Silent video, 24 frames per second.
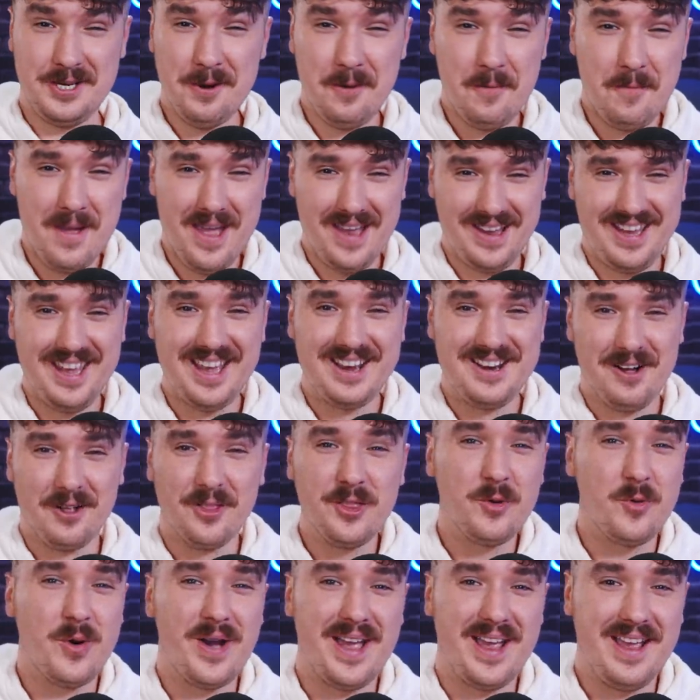you making all
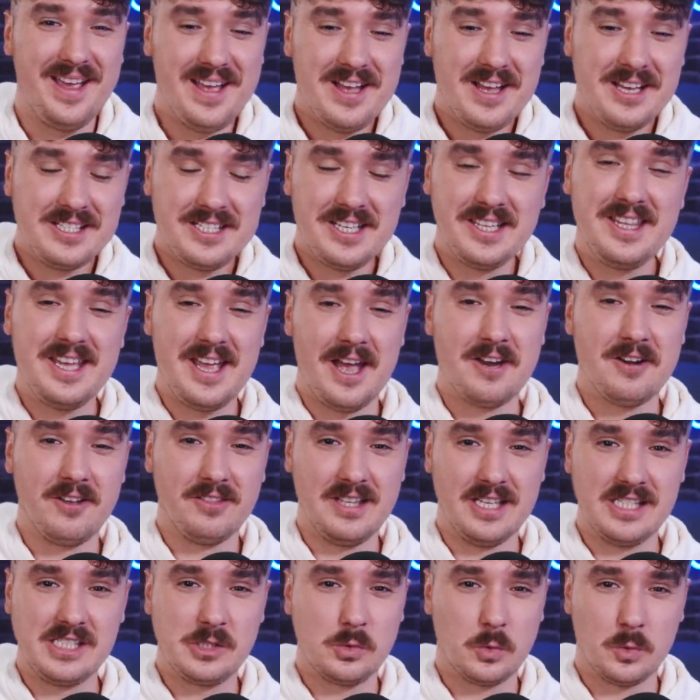the way to the end of
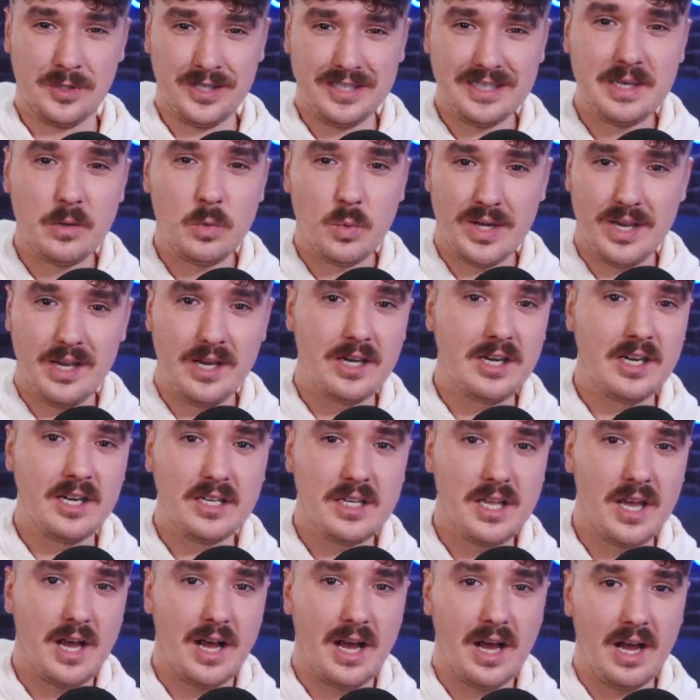this really
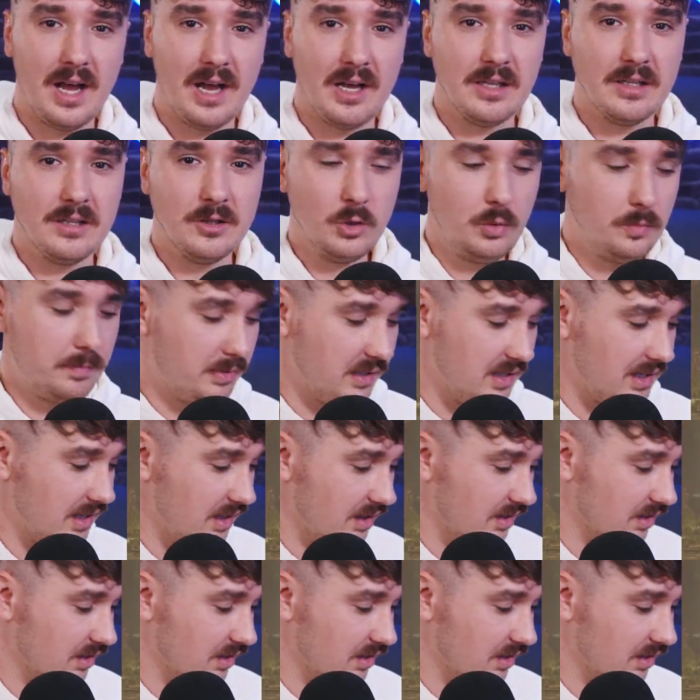weird loopy